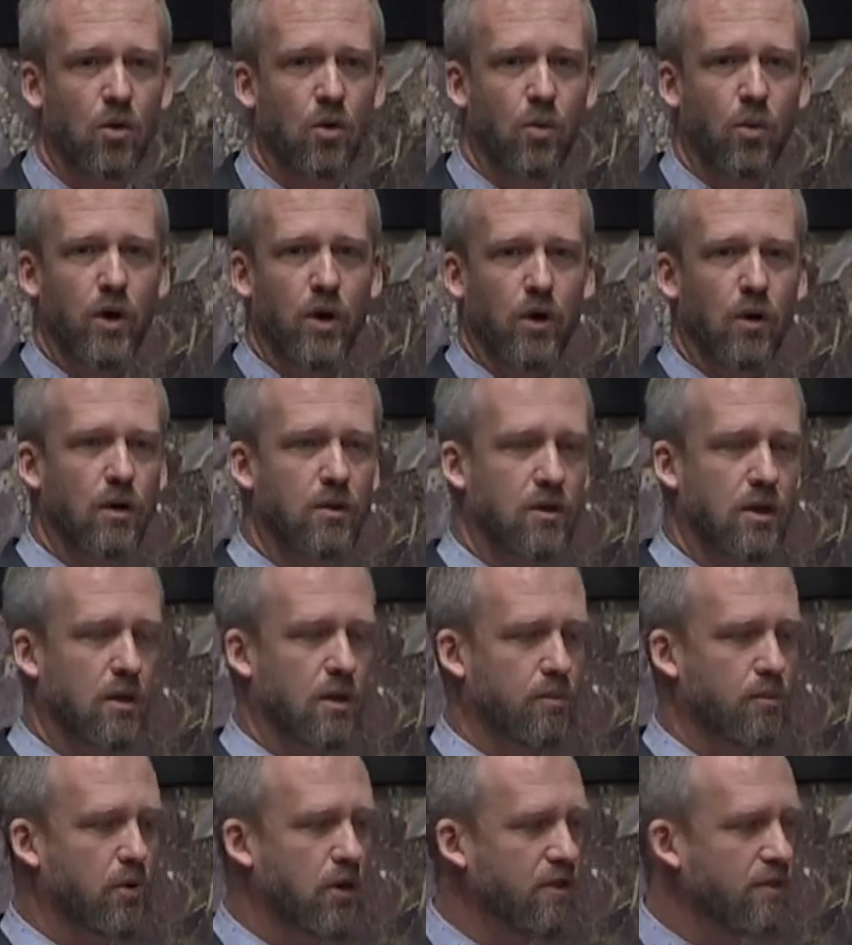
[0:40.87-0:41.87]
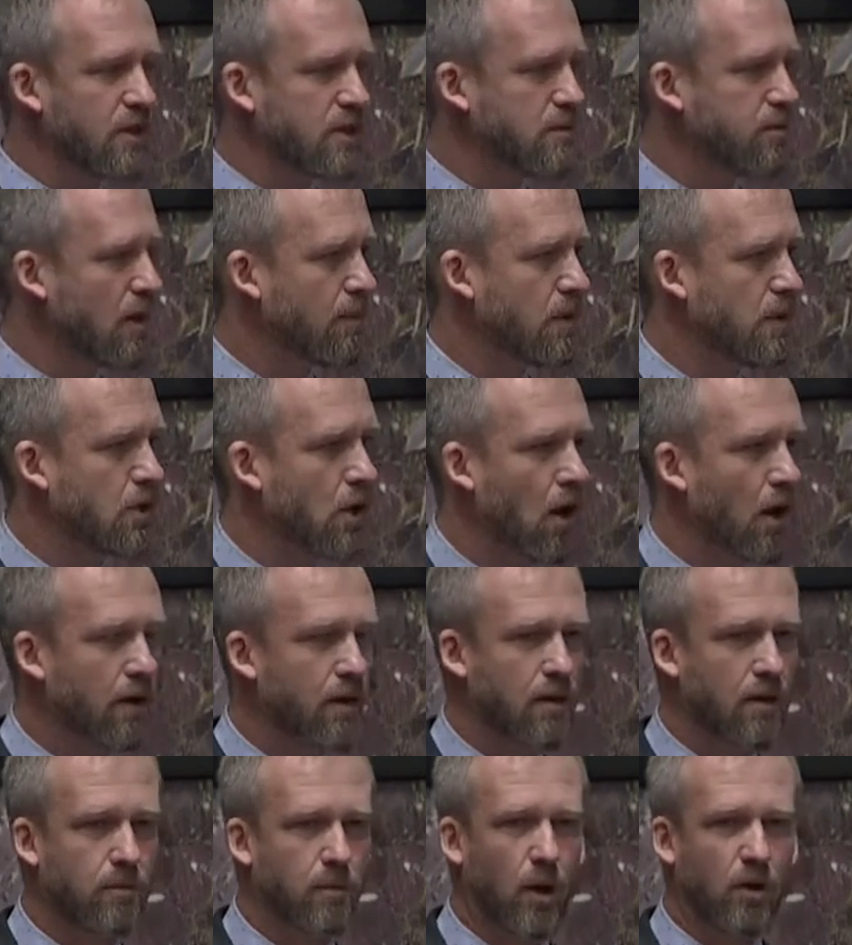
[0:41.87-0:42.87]
We heard the previous member
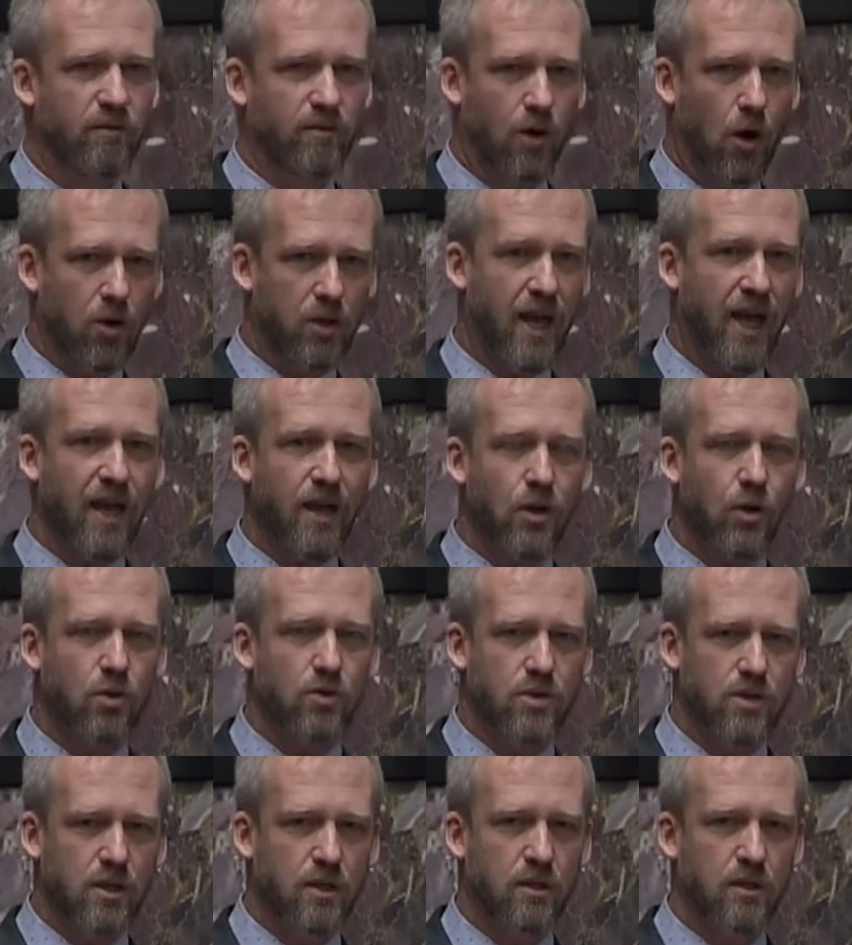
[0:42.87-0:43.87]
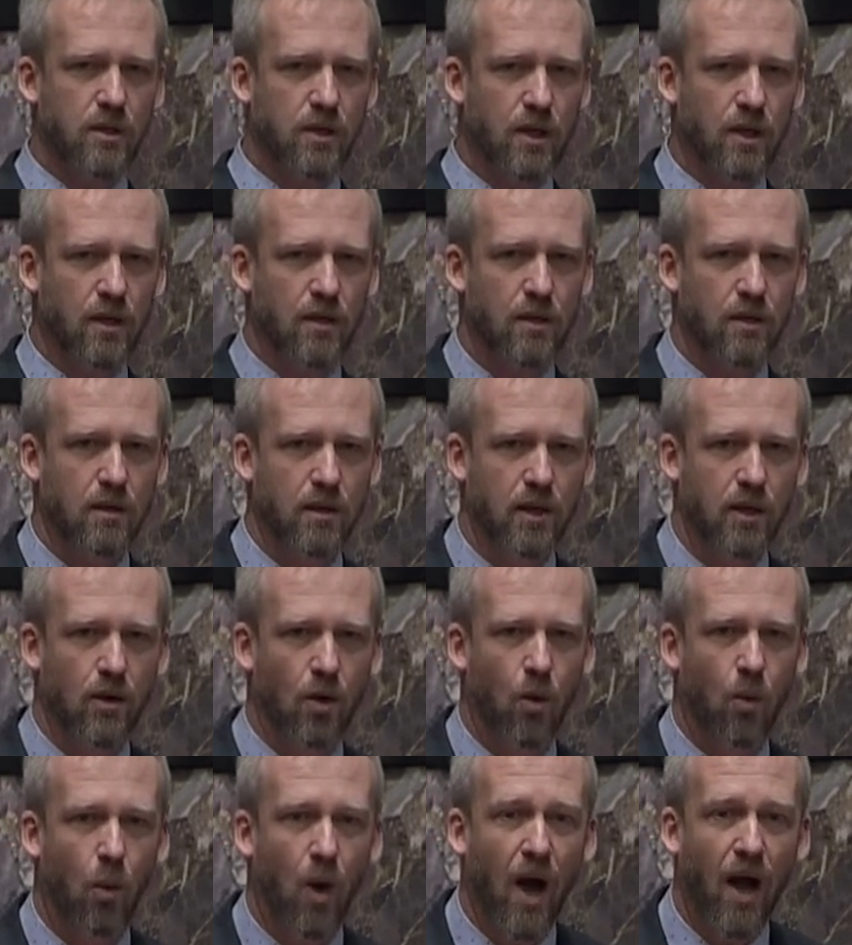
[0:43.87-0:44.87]
talking about volcanoes in
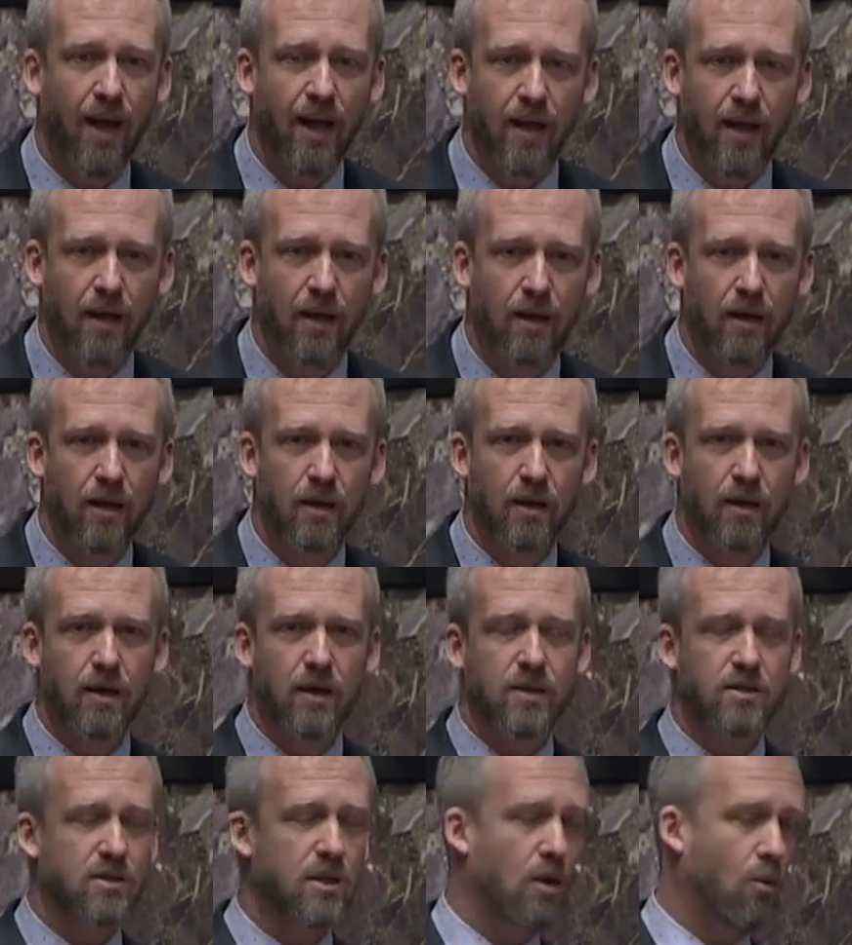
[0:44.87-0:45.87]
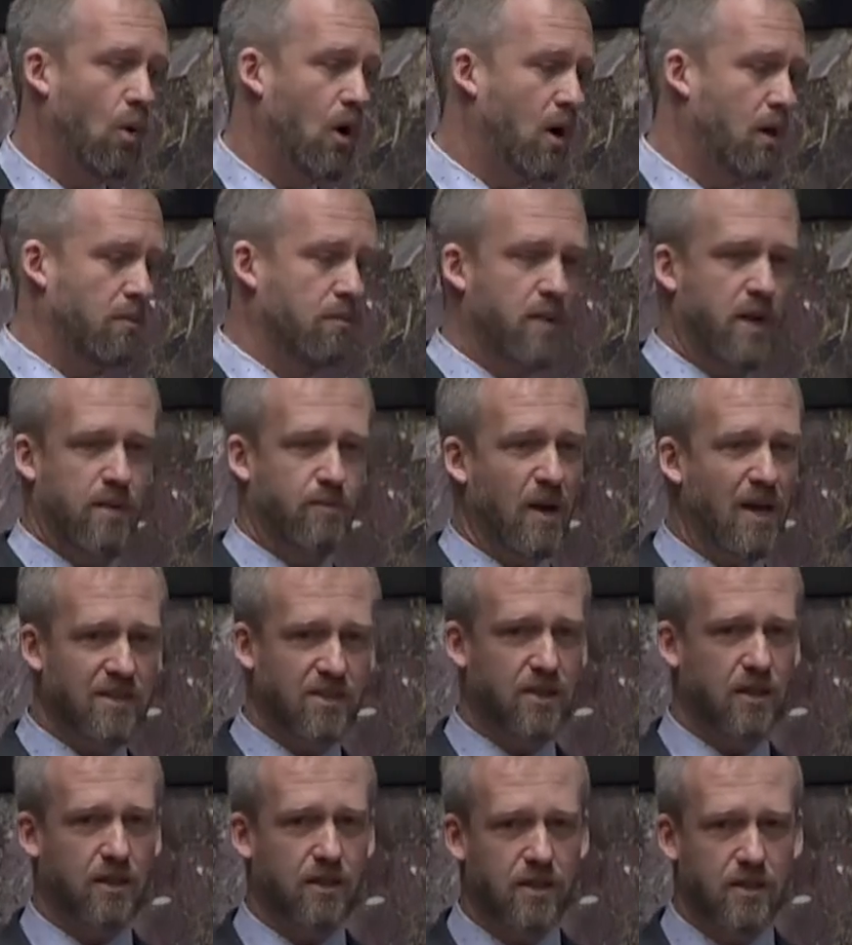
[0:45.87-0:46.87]
Hawaii and say, well,
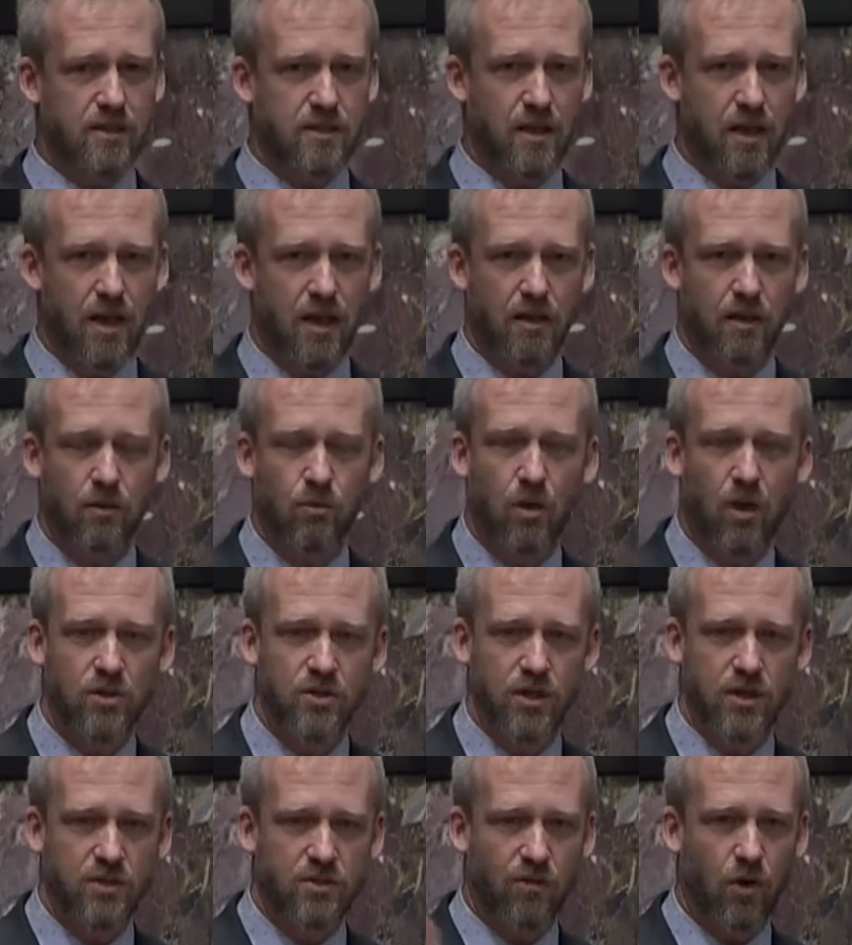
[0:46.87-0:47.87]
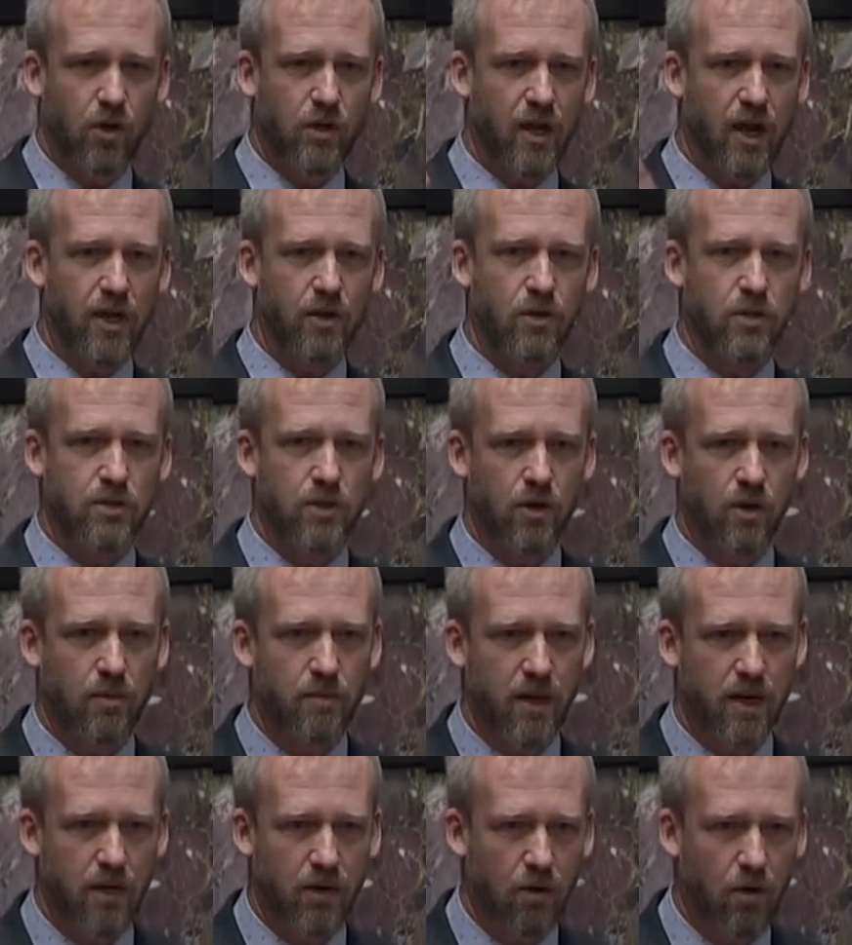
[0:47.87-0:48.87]
basically saying that, well, since volcanoes are
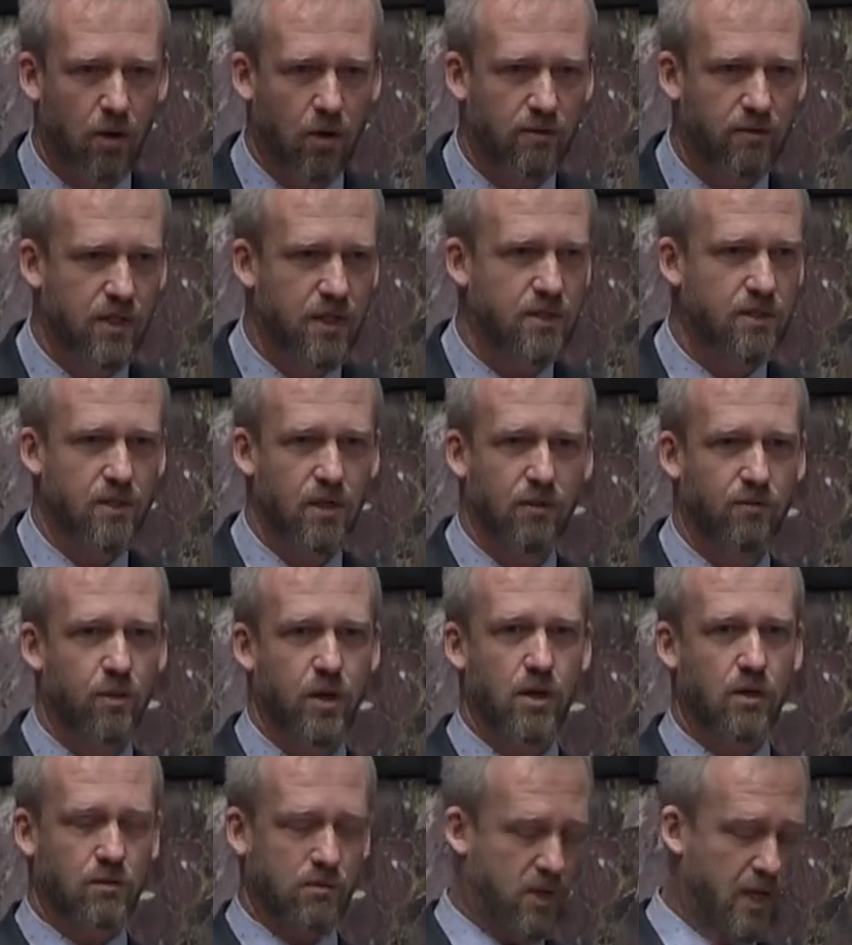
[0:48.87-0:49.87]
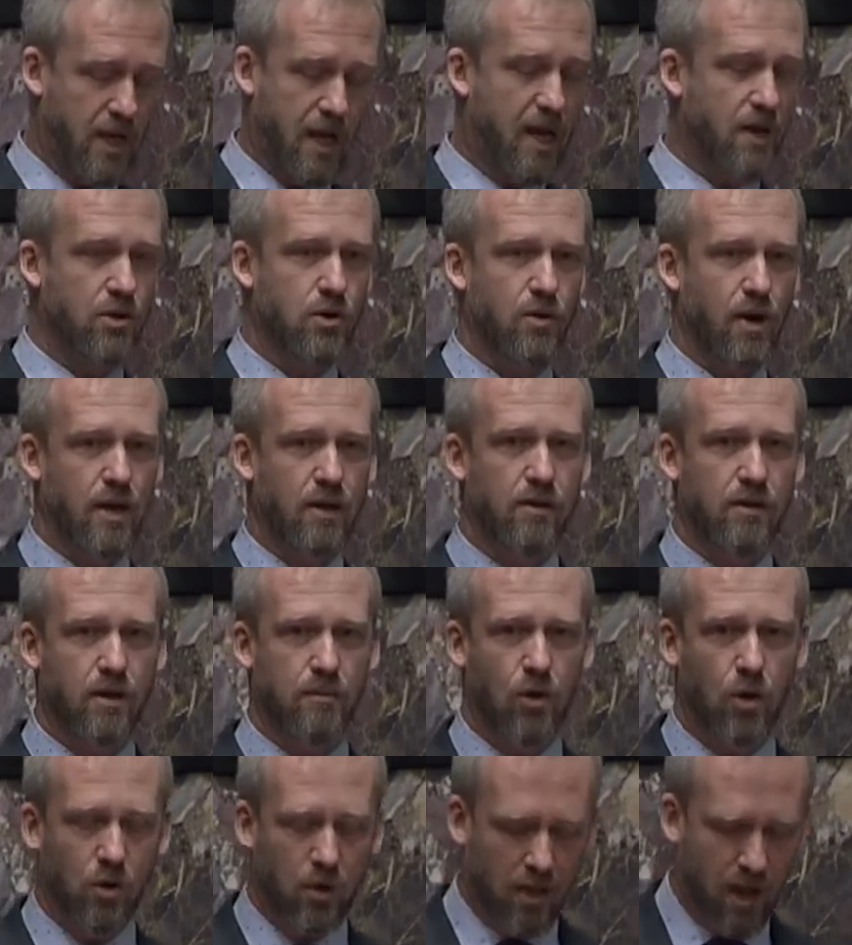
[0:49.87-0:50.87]
emitting all of this stuff, we can't do anything
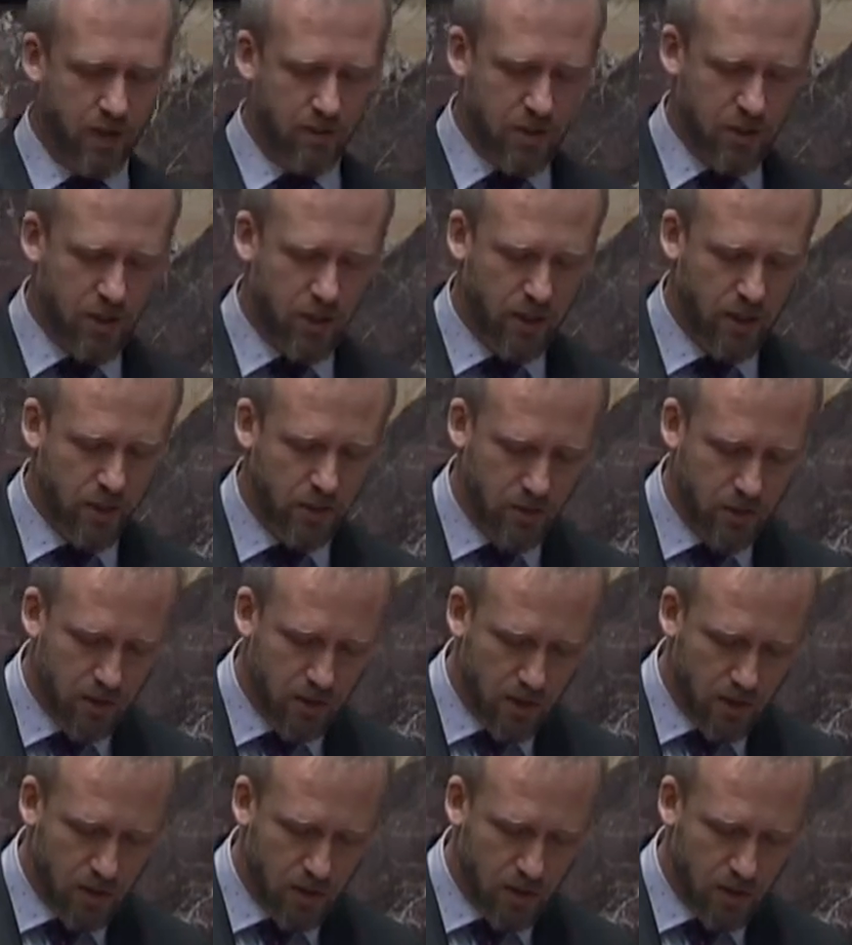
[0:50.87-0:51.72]
about climate change.